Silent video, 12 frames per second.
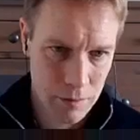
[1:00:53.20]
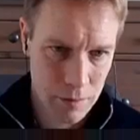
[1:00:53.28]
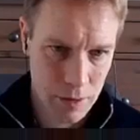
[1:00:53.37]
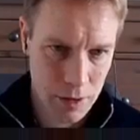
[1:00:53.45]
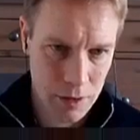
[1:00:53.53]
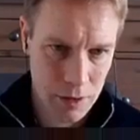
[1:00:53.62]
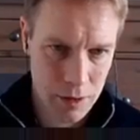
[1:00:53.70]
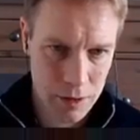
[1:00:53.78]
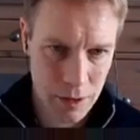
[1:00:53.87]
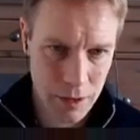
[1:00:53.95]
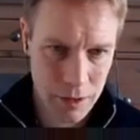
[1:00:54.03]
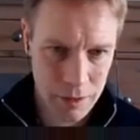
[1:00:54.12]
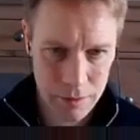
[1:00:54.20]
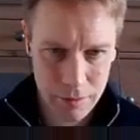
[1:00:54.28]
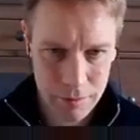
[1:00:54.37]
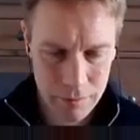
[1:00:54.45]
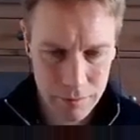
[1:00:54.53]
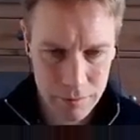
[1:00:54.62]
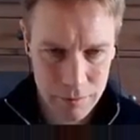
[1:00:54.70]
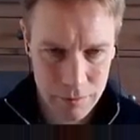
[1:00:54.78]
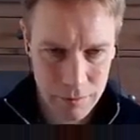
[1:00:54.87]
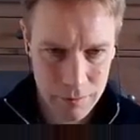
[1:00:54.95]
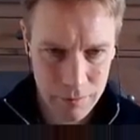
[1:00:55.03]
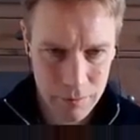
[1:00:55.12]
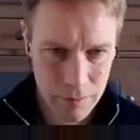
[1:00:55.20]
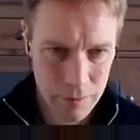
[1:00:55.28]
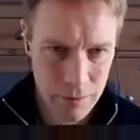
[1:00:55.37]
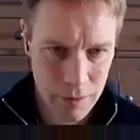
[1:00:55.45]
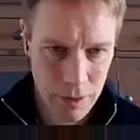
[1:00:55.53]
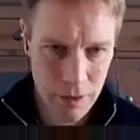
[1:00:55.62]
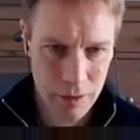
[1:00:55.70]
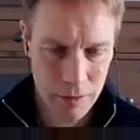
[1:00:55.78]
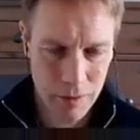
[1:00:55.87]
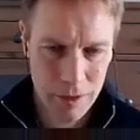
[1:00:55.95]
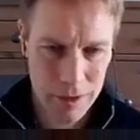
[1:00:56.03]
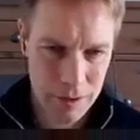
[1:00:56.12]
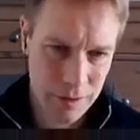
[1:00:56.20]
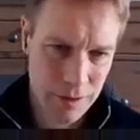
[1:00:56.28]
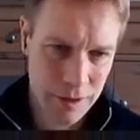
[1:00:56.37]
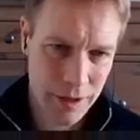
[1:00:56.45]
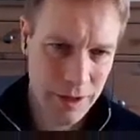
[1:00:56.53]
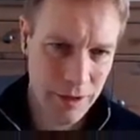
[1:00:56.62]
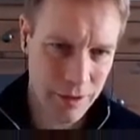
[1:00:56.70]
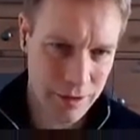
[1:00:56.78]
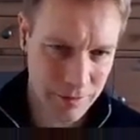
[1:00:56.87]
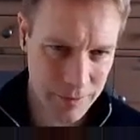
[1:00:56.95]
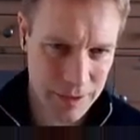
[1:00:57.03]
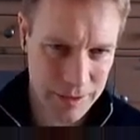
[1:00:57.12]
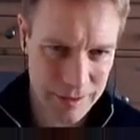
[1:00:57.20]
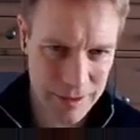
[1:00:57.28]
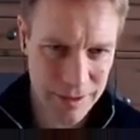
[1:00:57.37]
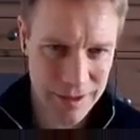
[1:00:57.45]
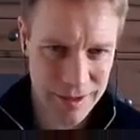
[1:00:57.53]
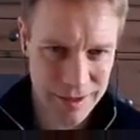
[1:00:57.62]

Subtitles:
containing, I don't know, what is it? Containing items, let's say.